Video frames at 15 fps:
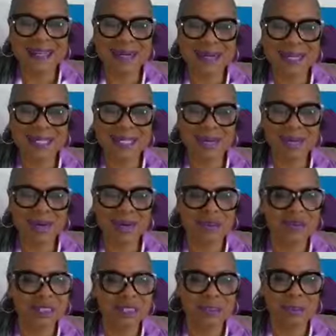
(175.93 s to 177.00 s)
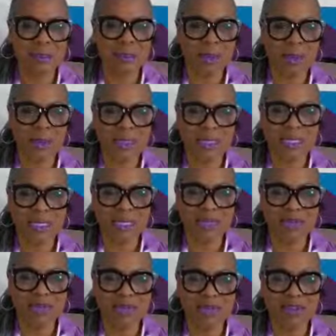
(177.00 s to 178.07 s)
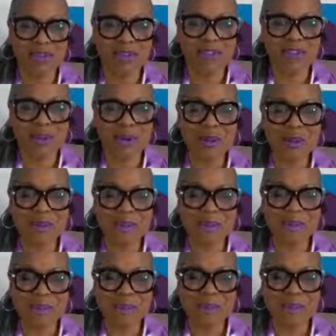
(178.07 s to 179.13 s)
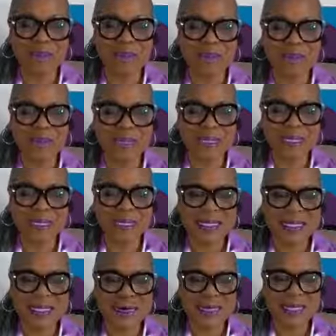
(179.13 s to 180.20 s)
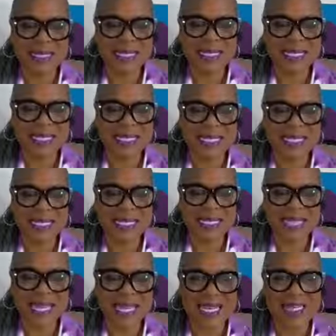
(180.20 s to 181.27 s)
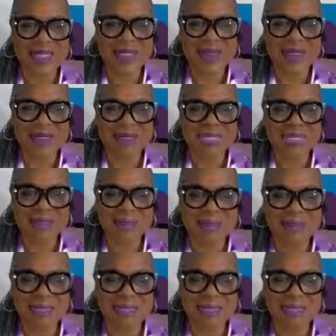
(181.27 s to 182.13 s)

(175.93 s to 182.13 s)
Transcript: Because a purpose is going to move you forward. So we're going to get into that a little deep